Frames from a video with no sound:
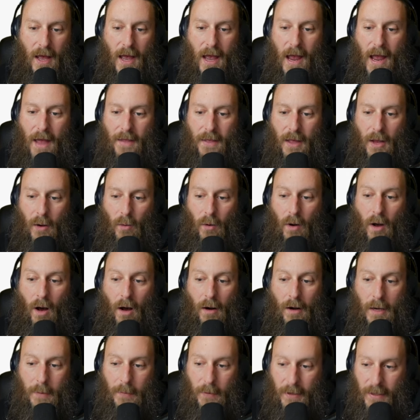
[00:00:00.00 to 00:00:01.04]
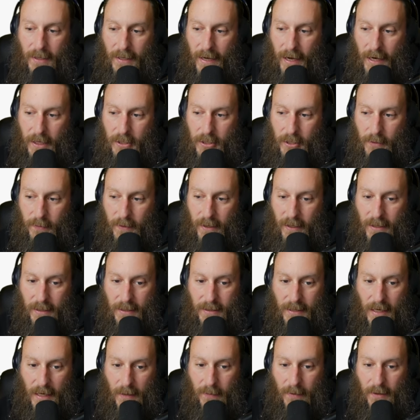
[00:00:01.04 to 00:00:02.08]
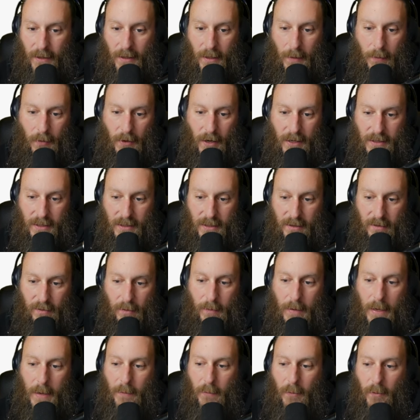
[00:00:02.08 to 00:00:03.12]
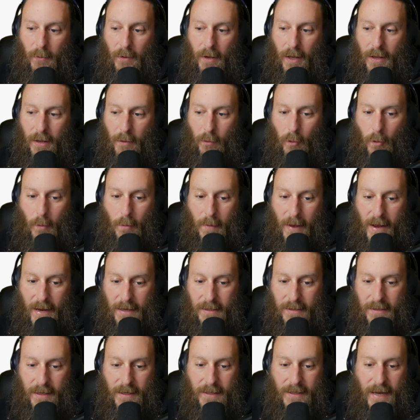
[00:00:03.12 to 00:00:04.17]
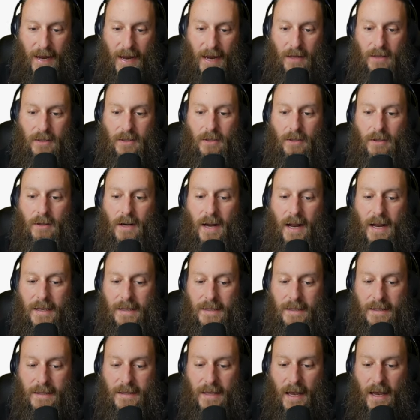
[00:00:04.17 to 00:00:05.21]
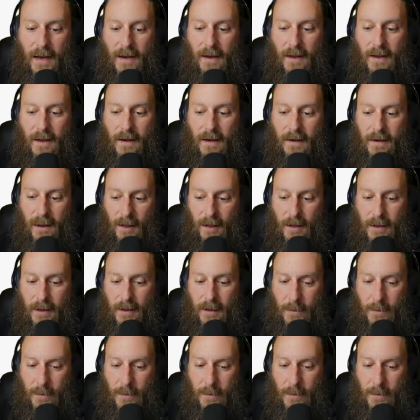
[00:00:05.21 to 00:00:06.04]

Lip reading: And they were unable to catch him in a statement in the presence of the people, and they were amazed at his answer and said nothing.